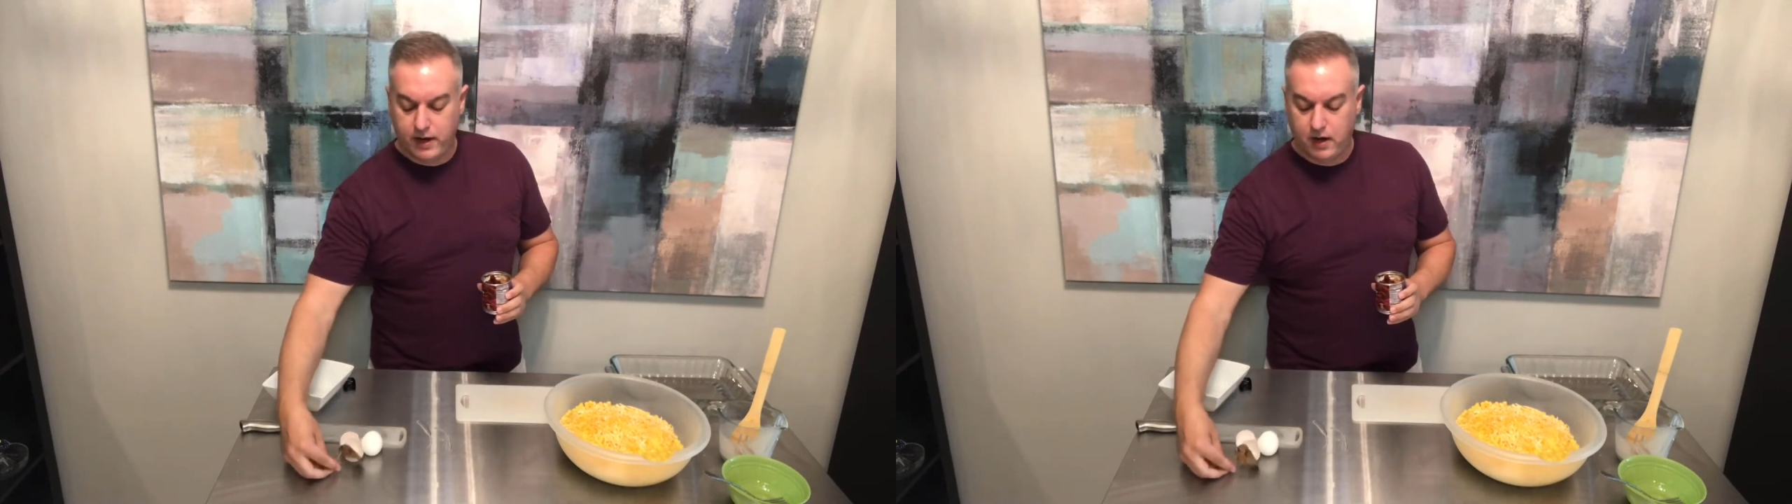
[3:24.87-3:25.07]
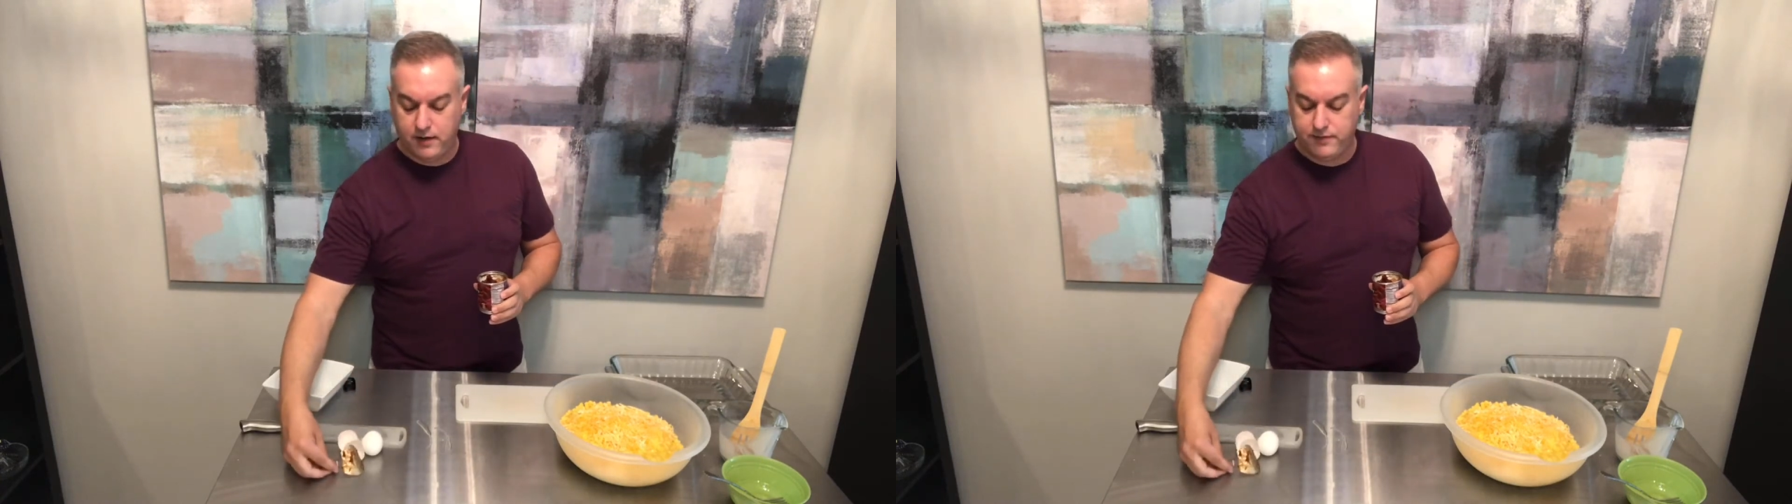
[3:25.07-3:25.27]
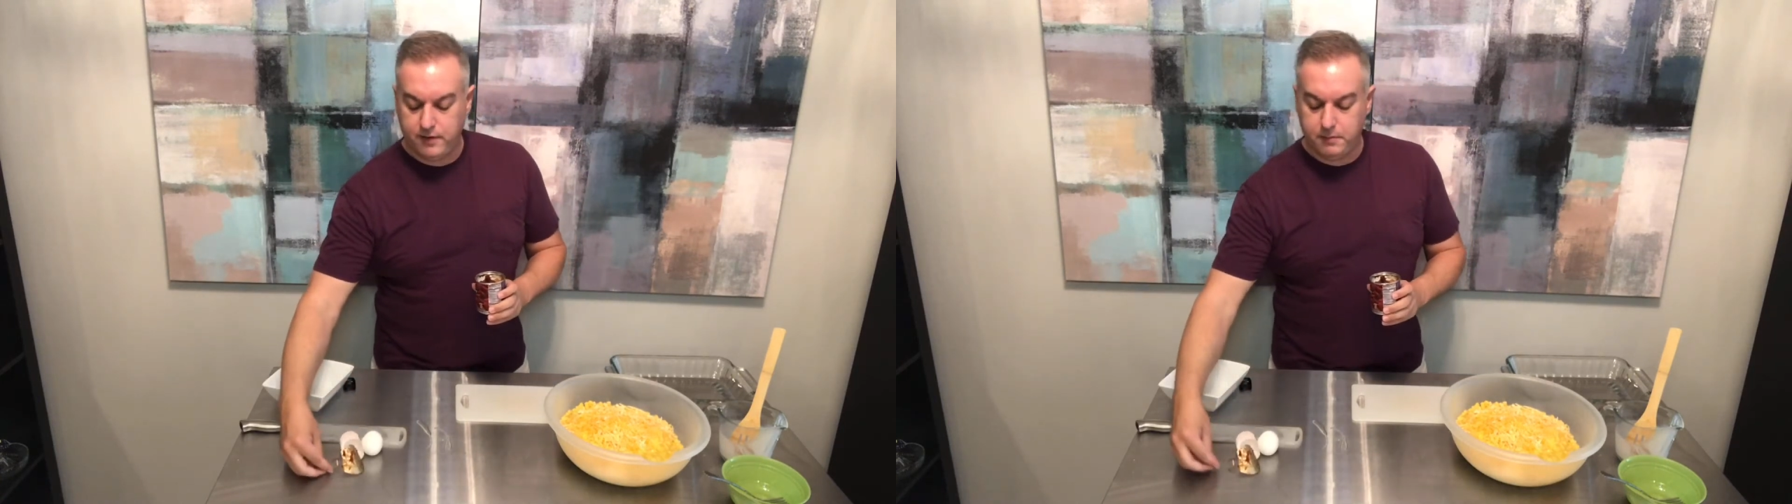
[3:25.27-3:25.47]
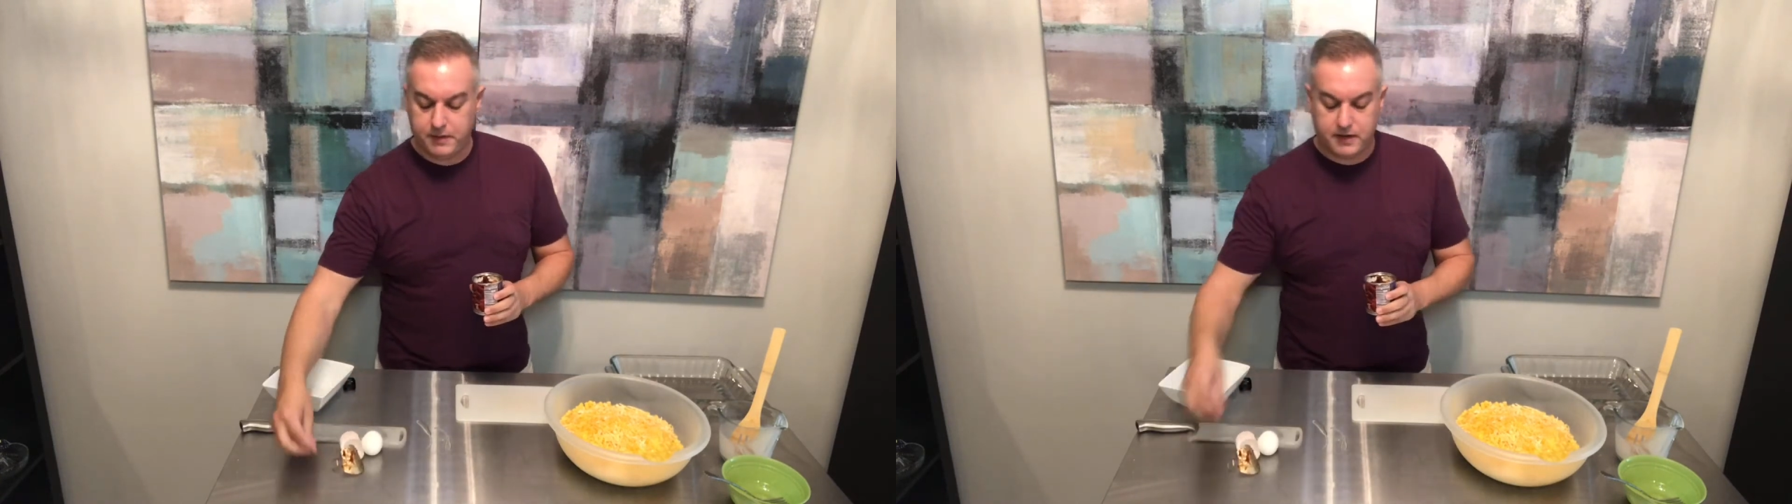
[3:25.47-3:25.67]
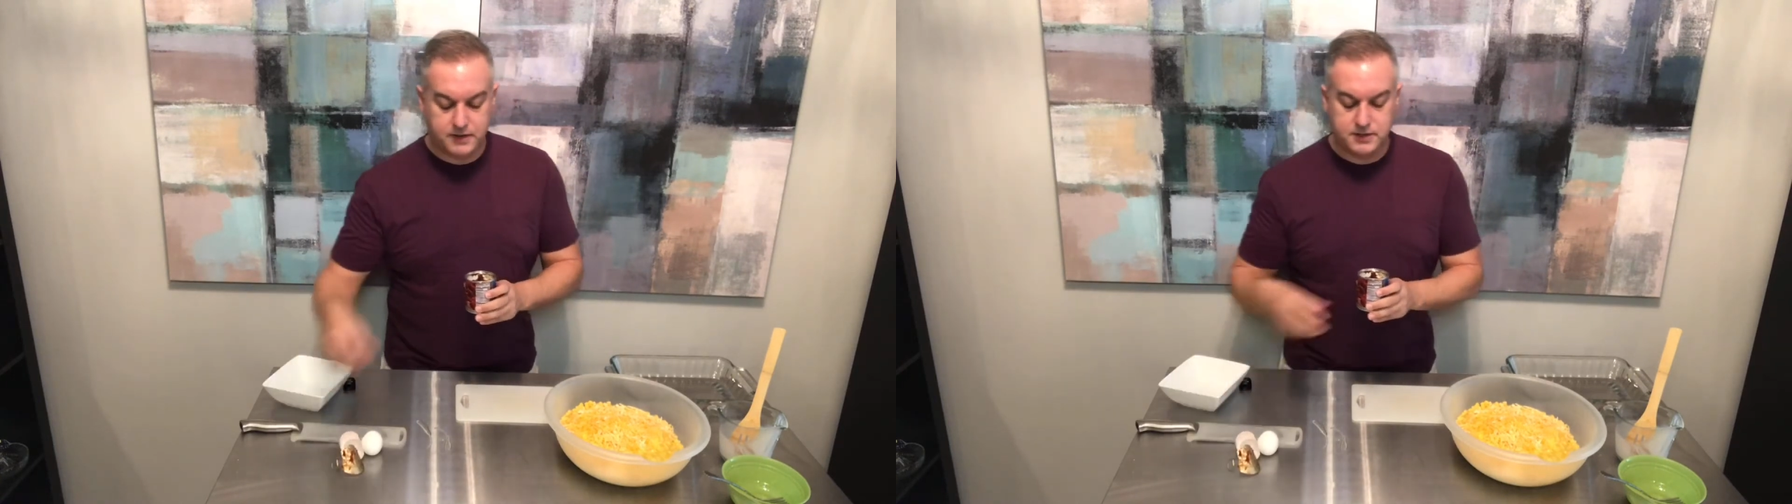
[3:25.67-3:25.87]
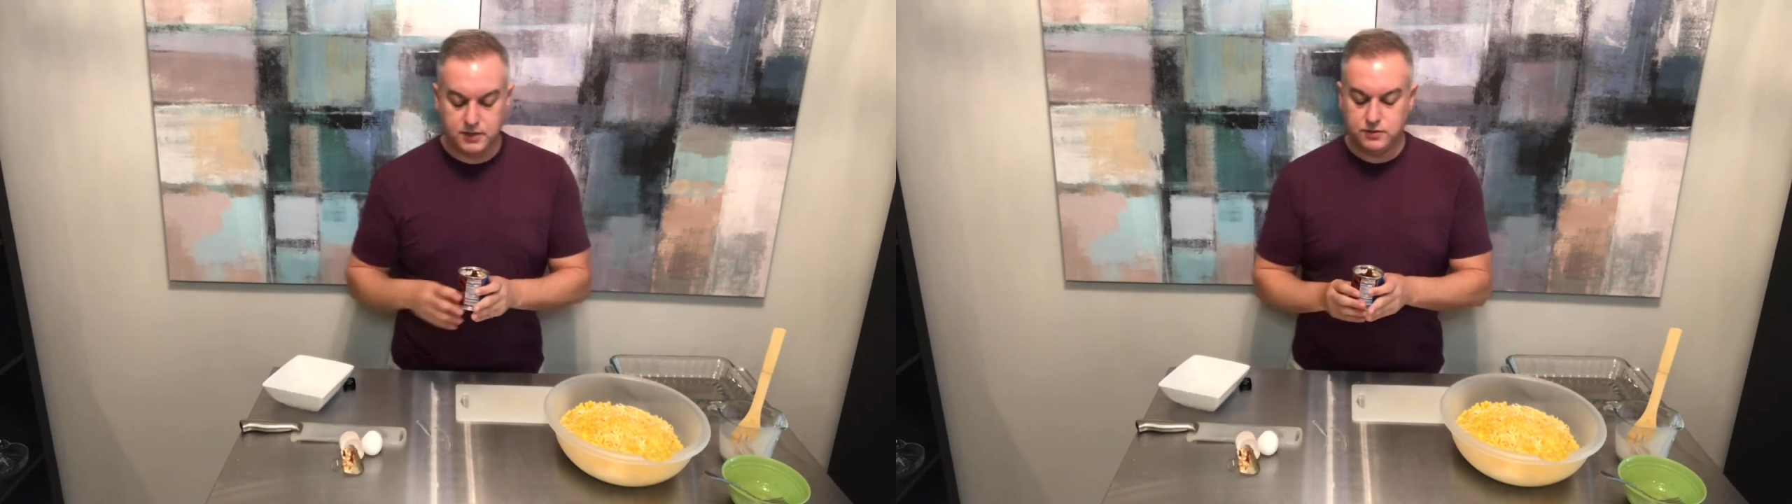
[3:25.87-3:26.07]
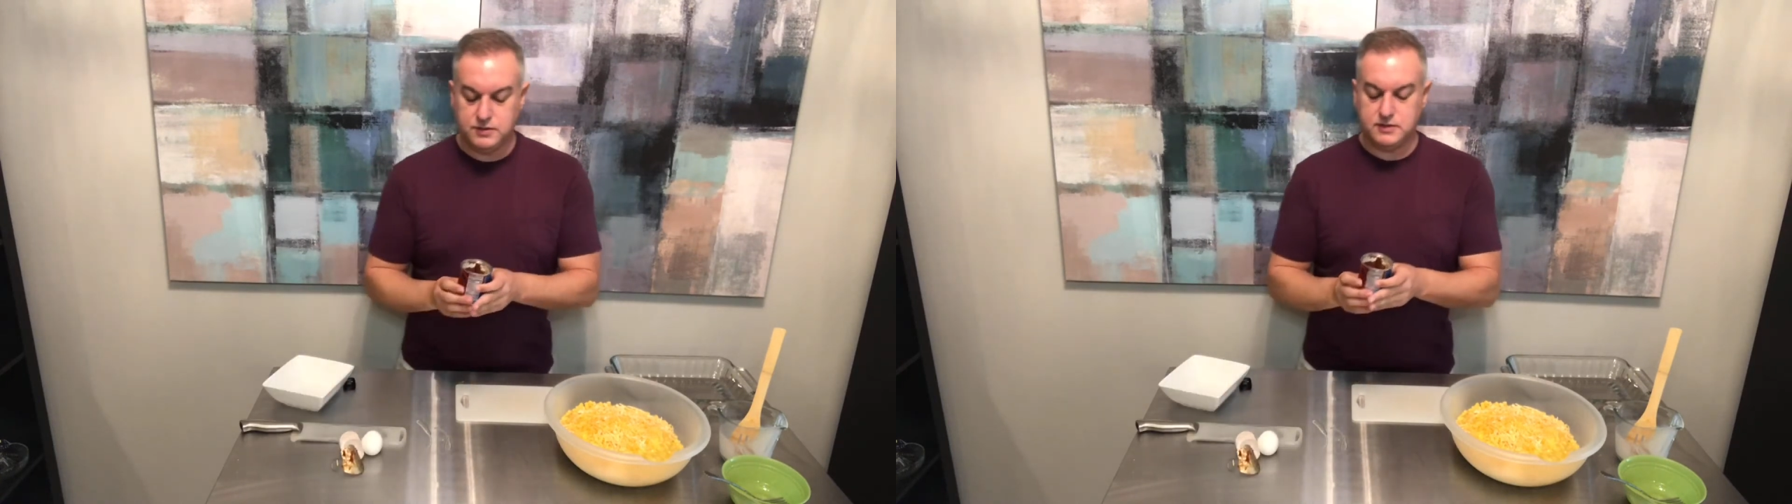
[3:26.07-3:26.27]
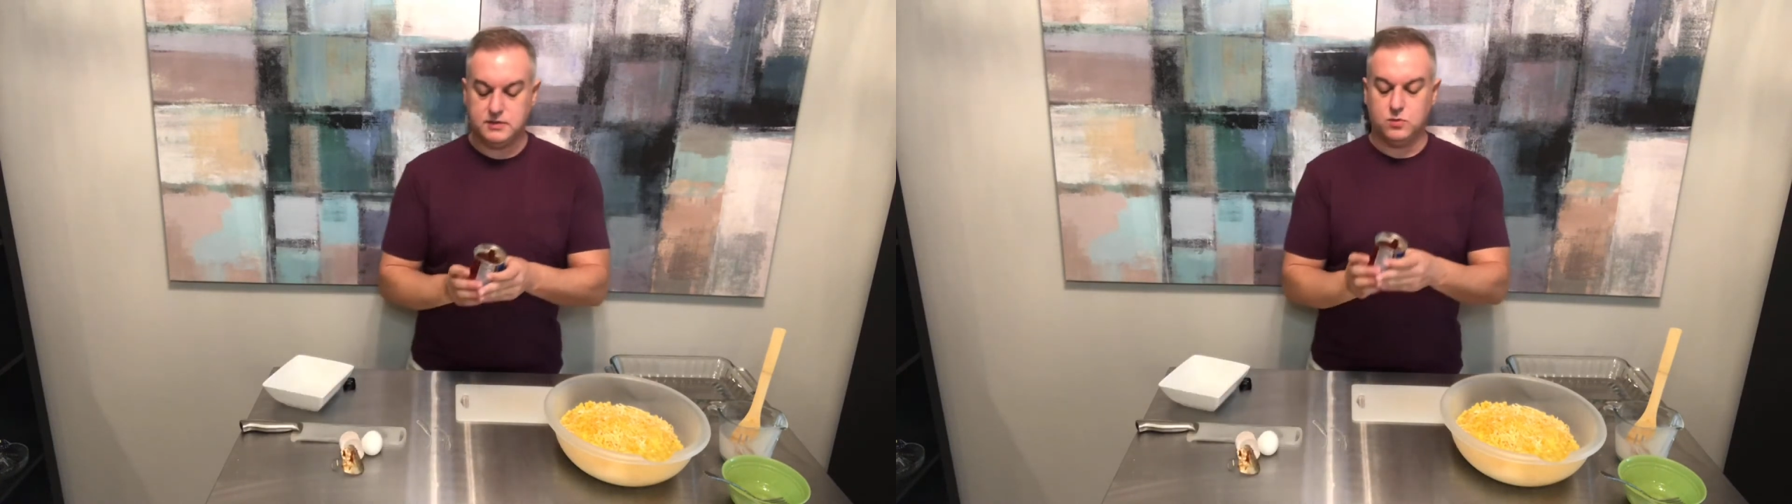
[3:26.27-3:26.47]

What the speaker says: often because it uses this